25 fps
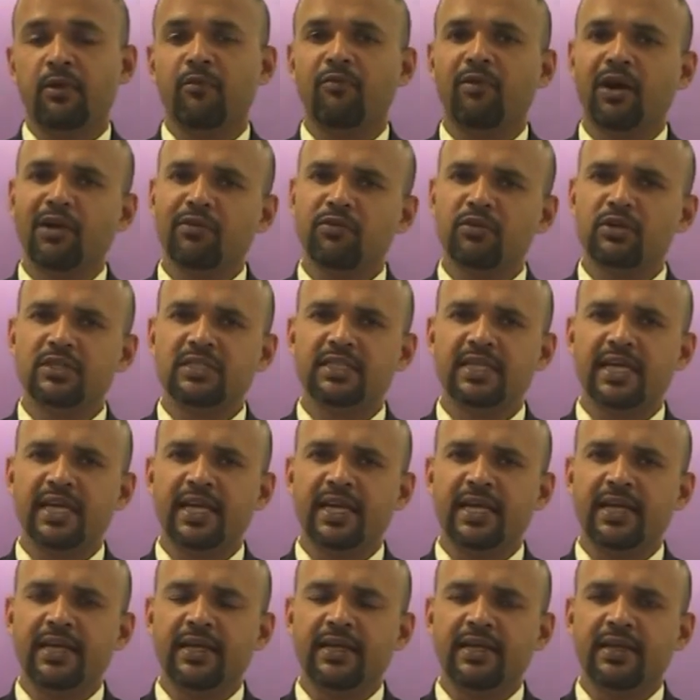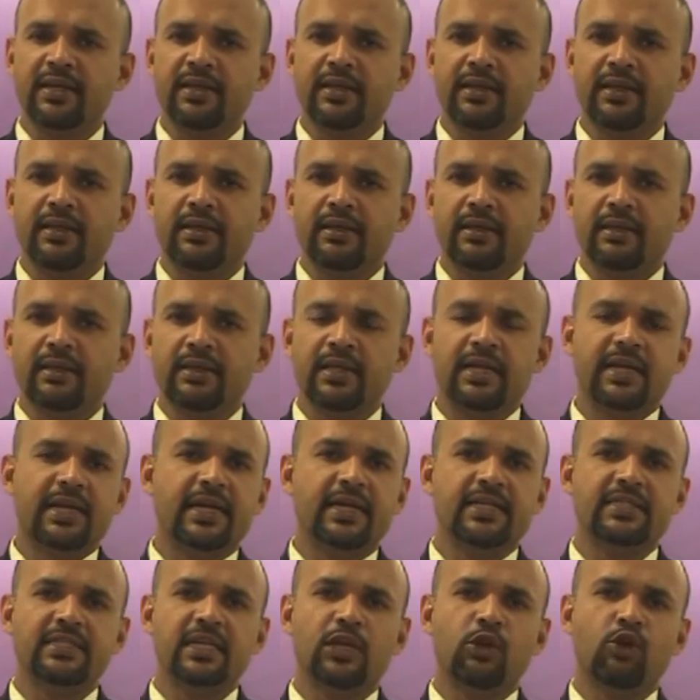one would say that
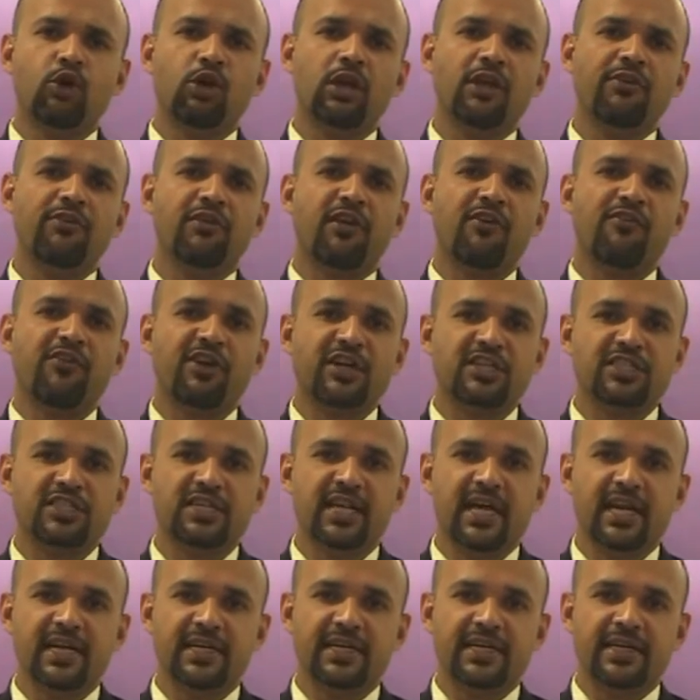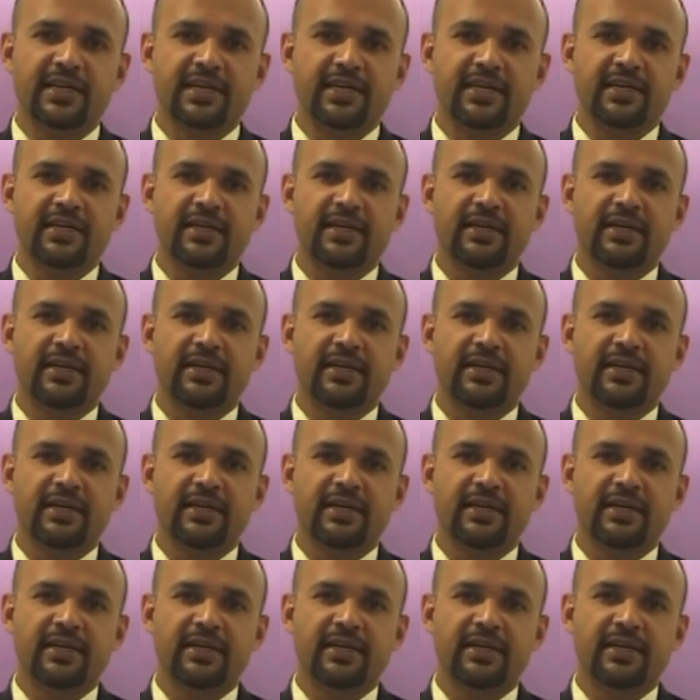it is a low level of functionality.